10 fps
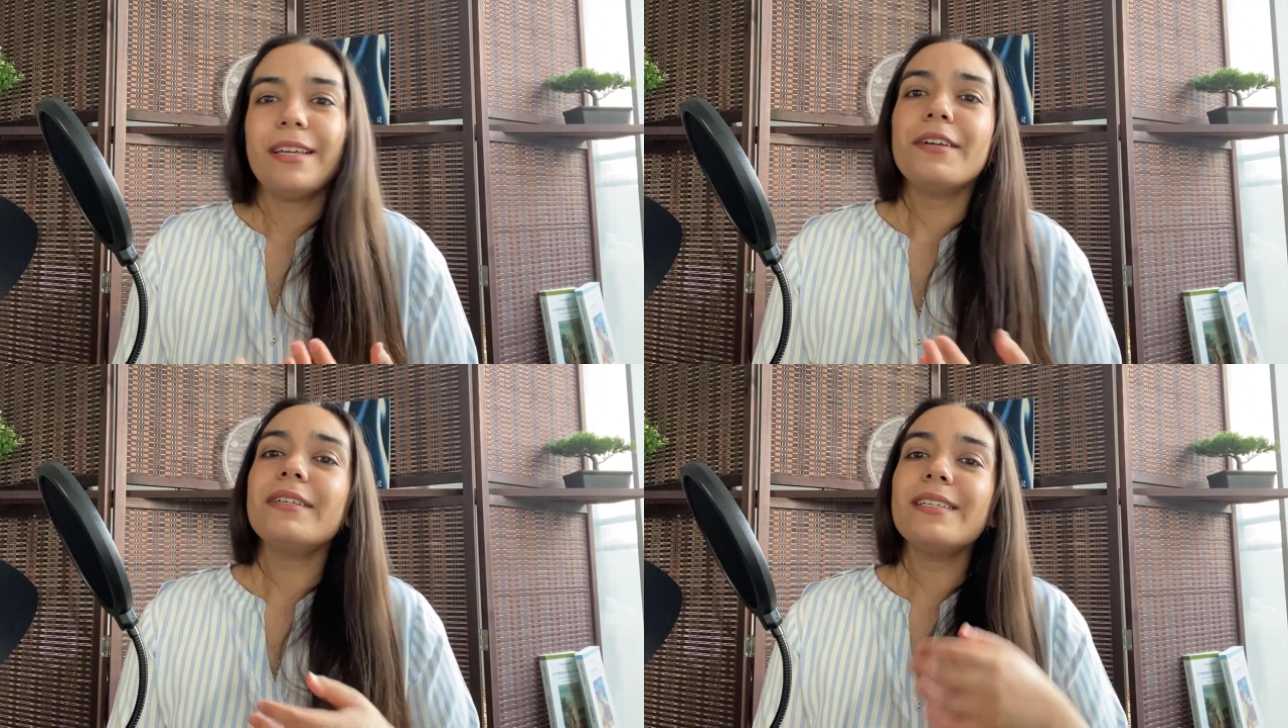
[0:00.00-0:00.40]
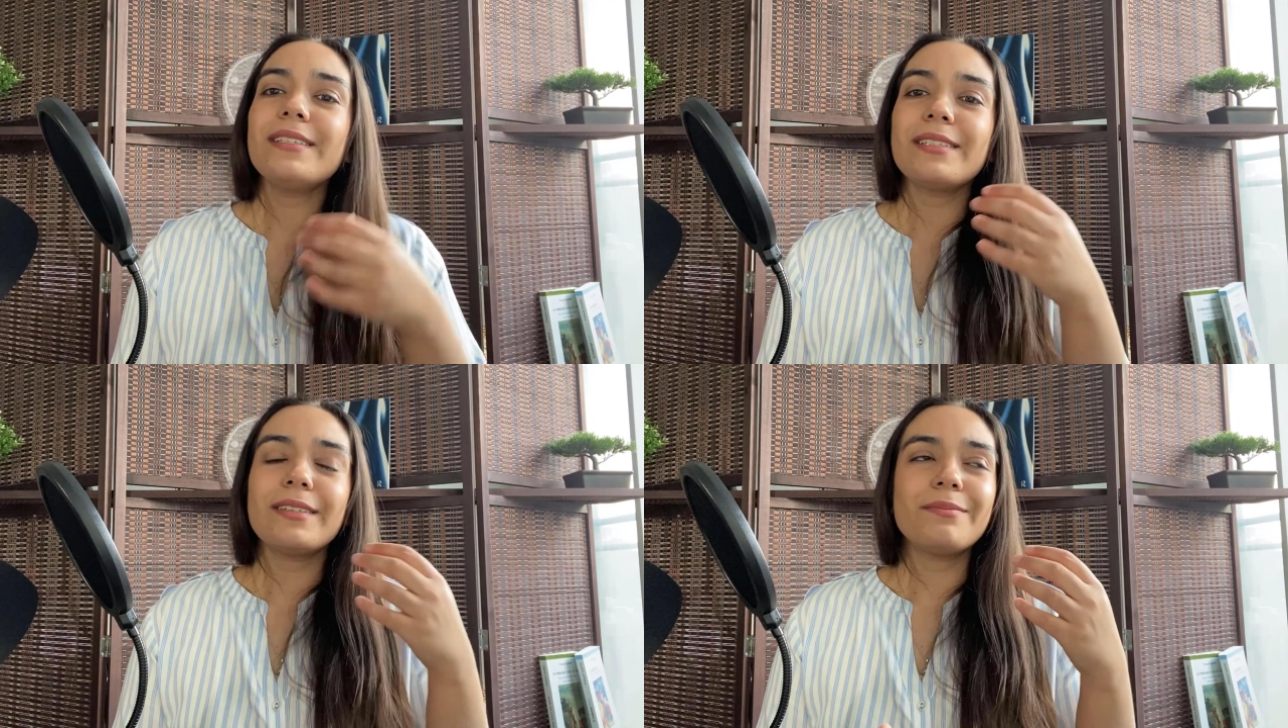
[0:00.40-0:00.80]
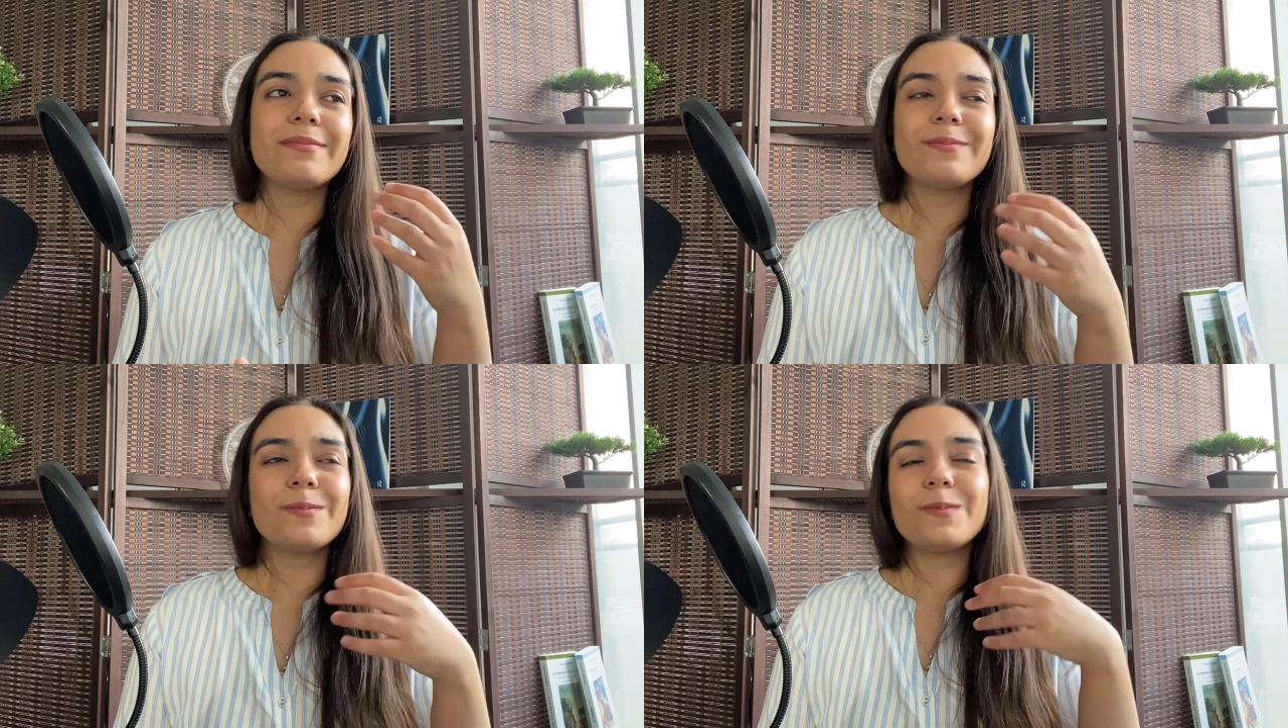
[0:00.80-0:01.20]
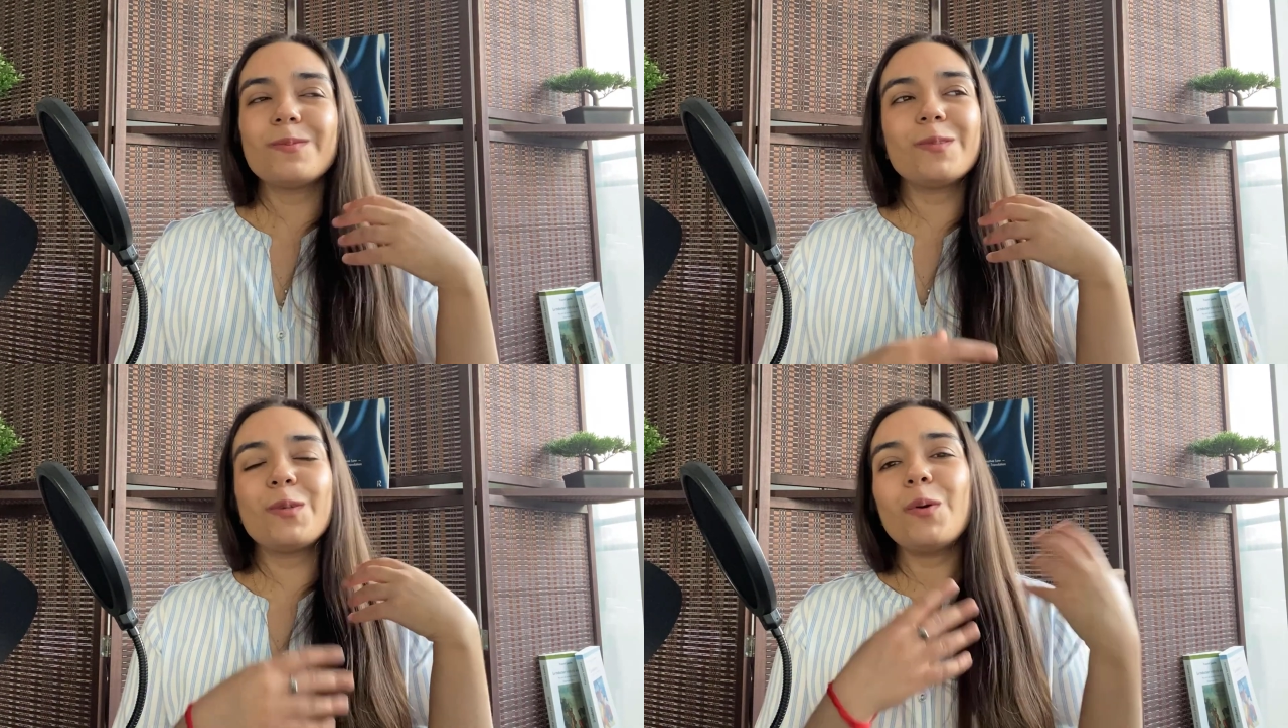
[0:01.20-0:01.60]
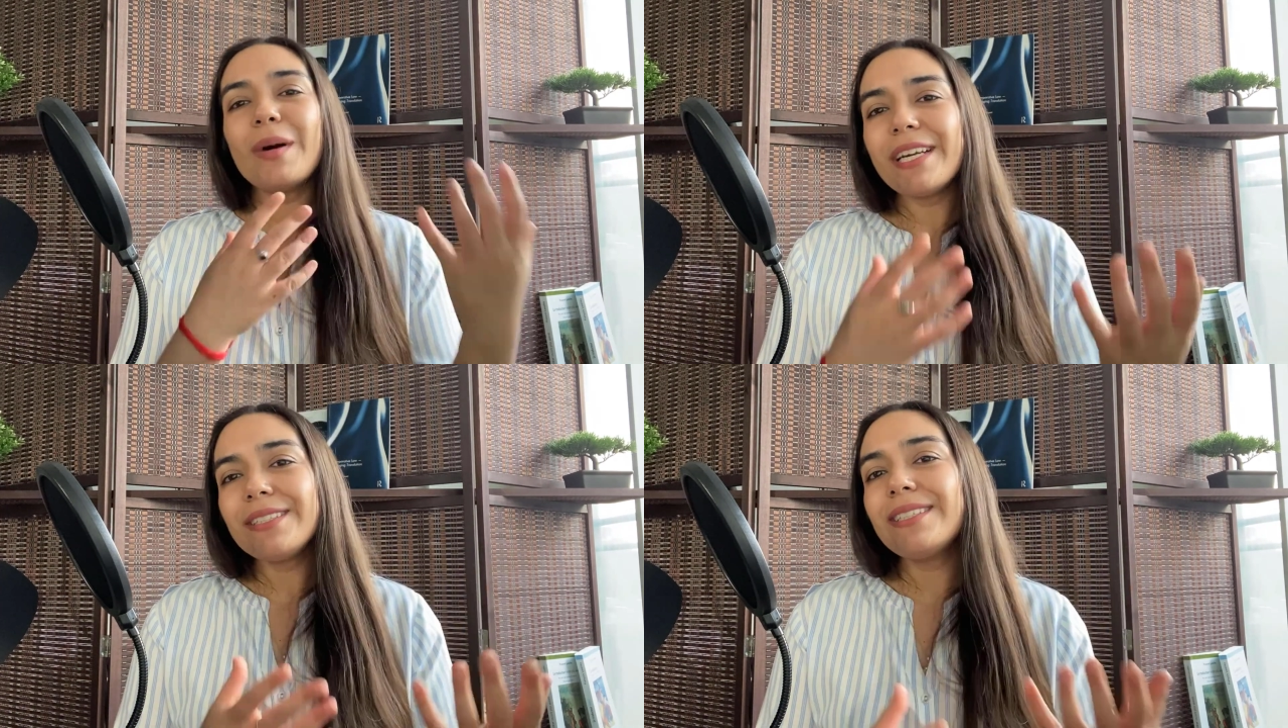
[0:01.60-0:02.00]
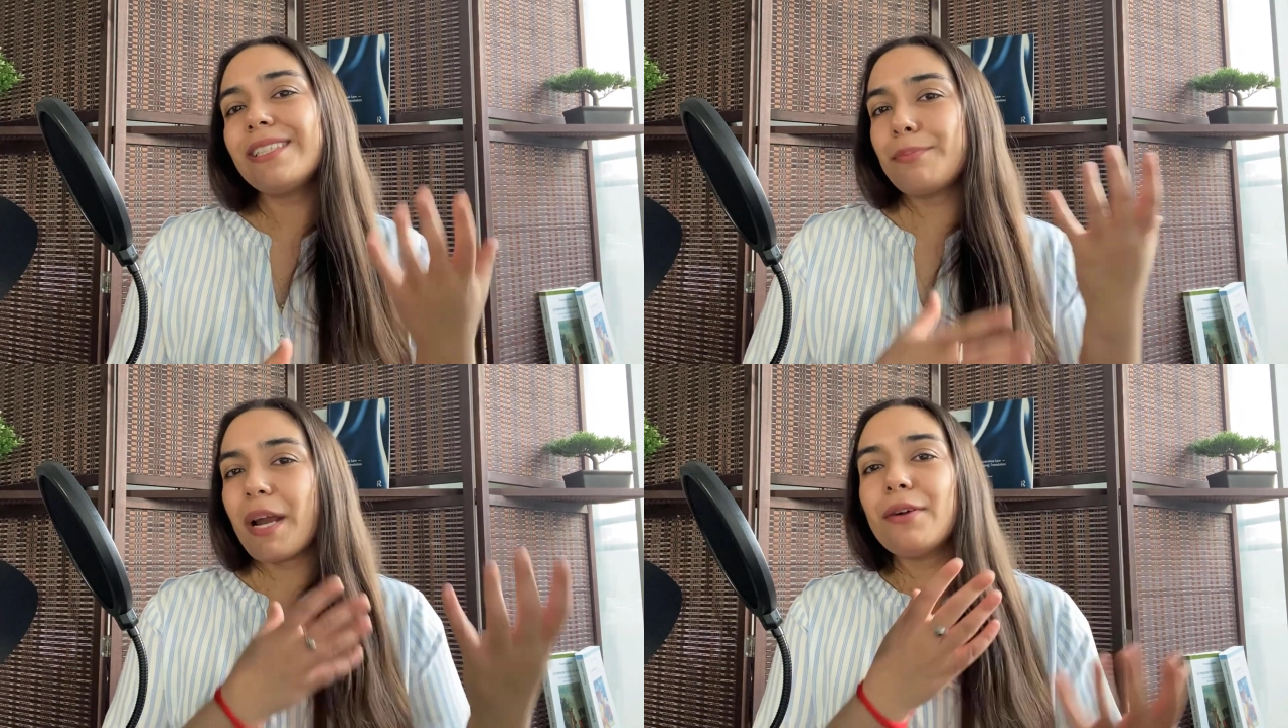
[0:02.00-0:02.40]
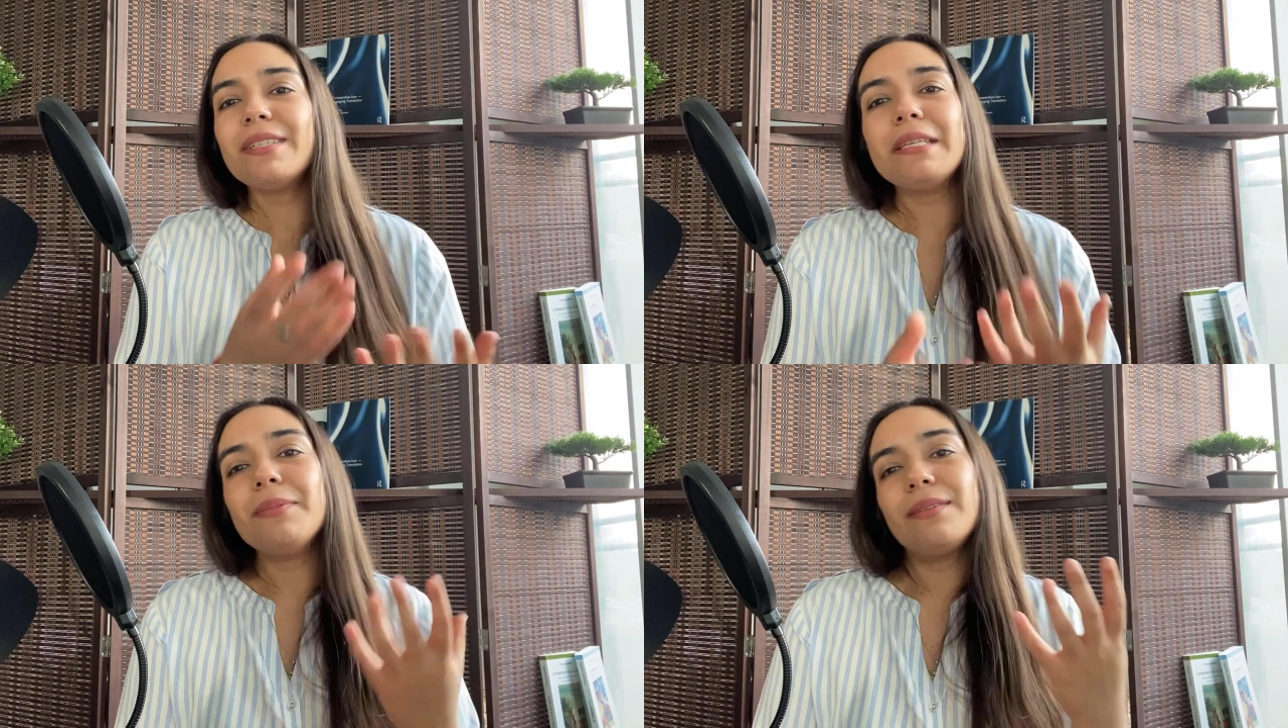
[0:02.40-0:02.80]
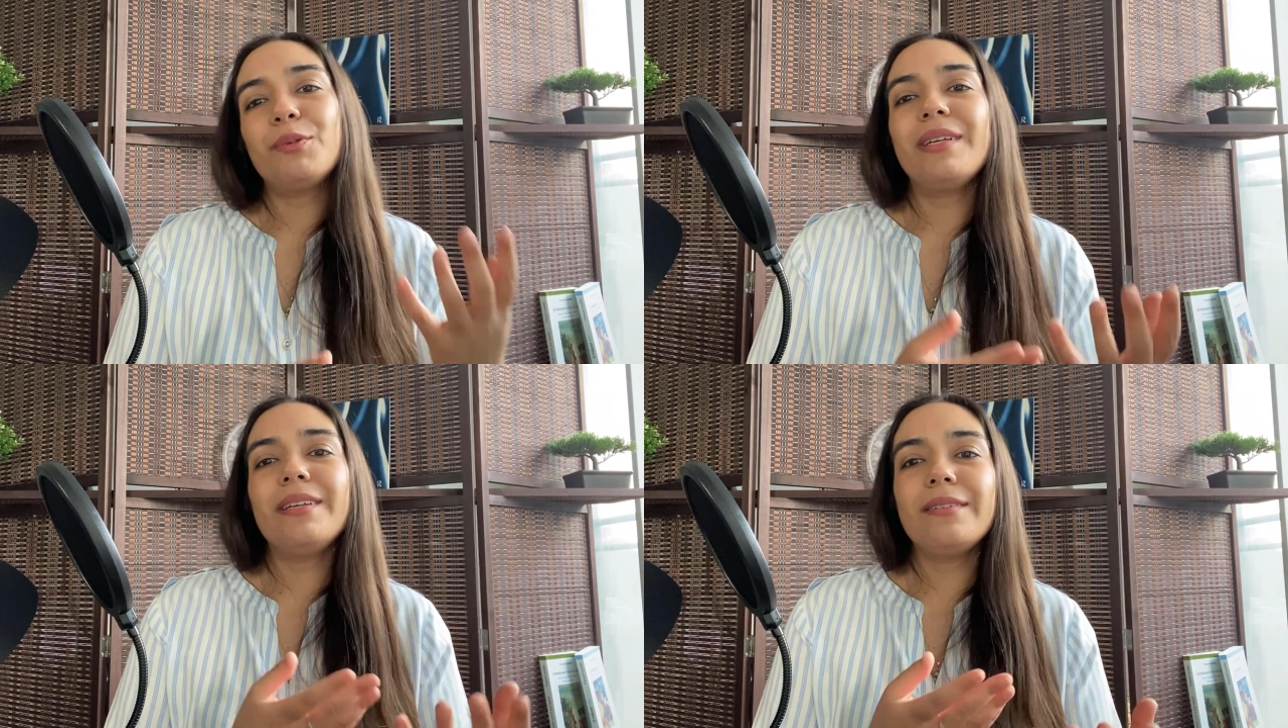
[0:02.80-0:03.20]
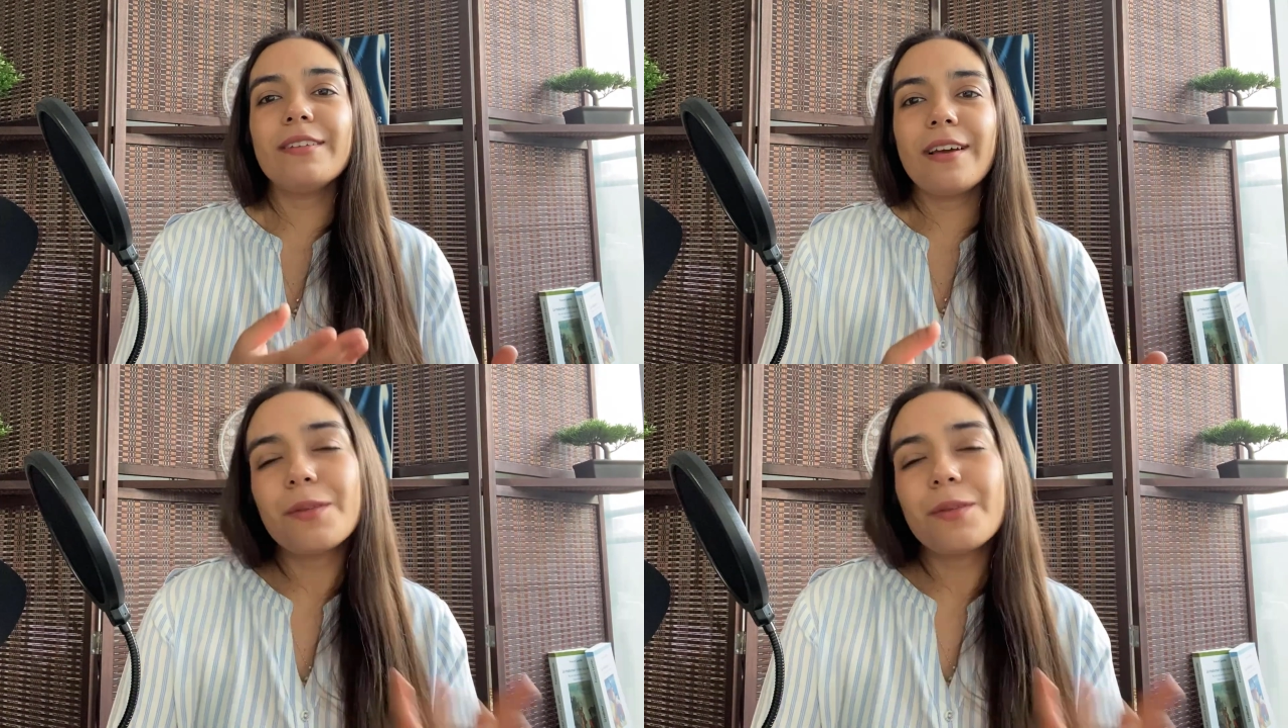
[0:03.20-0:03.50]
There is quite the disparity between